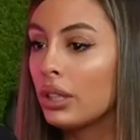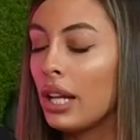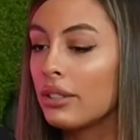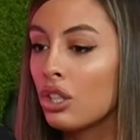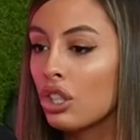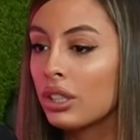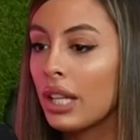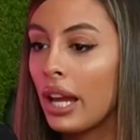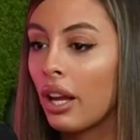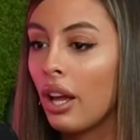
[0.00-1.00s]
and to just
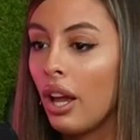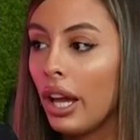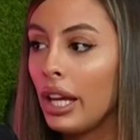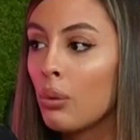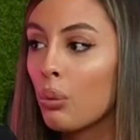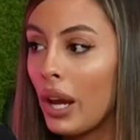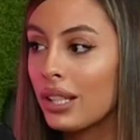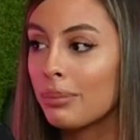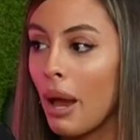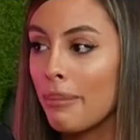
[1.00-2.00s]
like
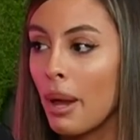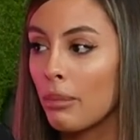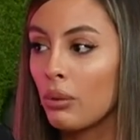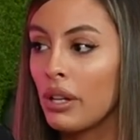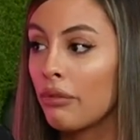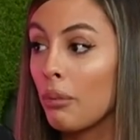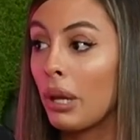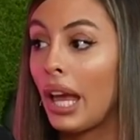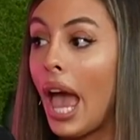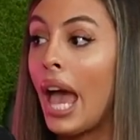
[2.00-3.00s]
erase my memory from
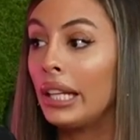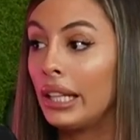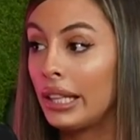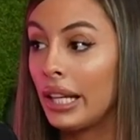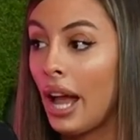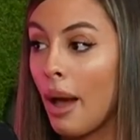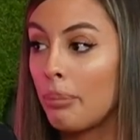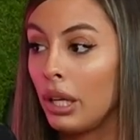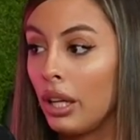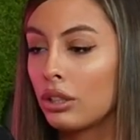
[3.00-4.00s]
like anything
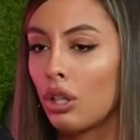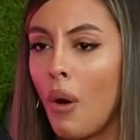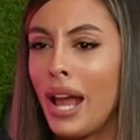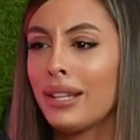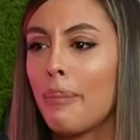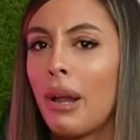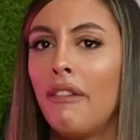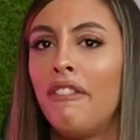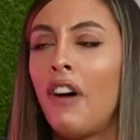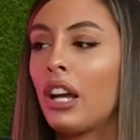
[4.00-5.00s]
happening. So I end up at
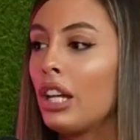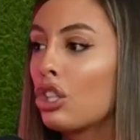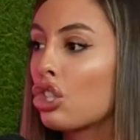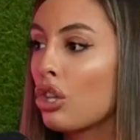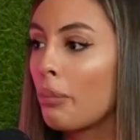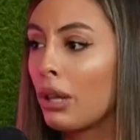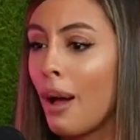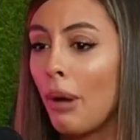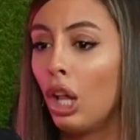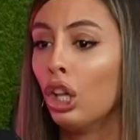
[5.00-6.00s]
a fucking strip
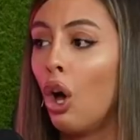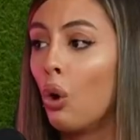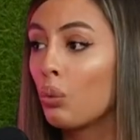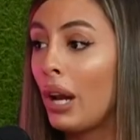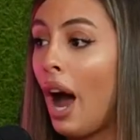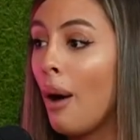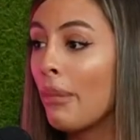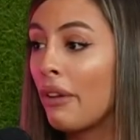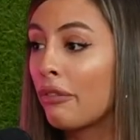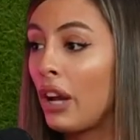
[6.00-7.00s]
club alone with all
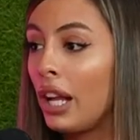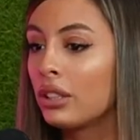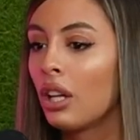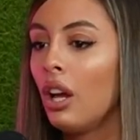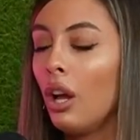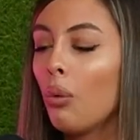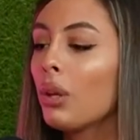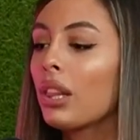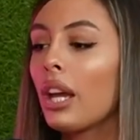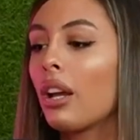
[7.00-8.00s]
my friends,
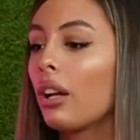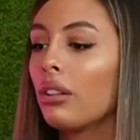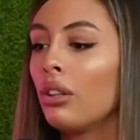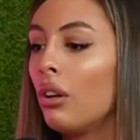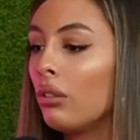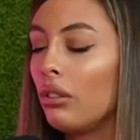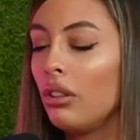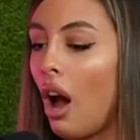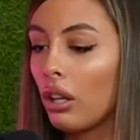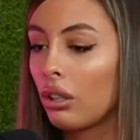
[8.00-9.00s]
with like, you know,
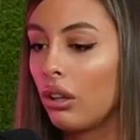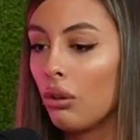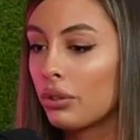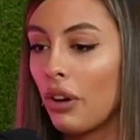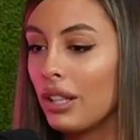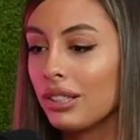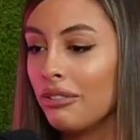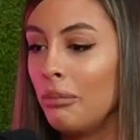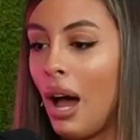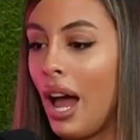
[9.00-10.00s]
not close friends
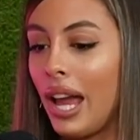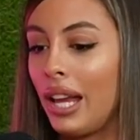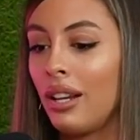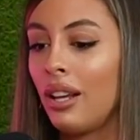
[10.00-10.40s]
of mine.